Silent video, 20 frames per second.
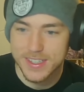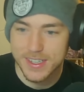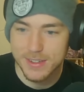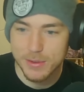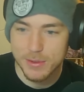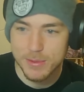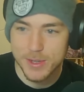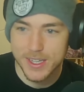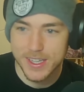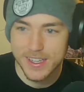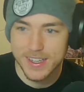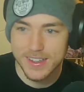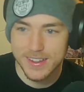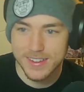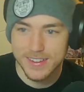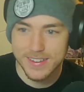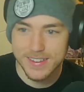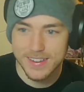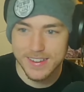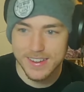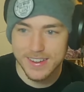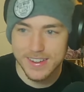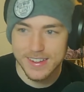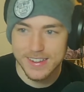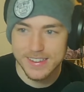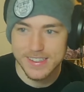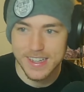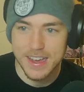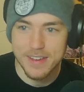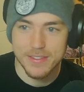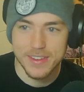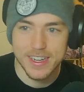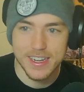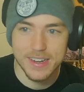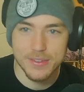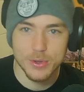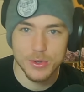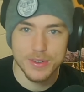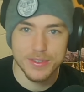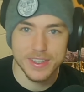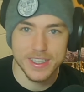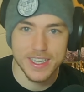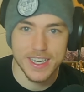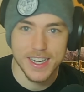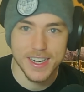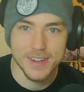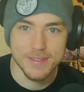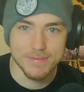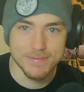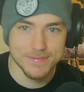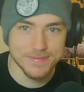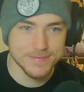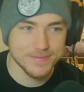everybody. Damn, he never even got him.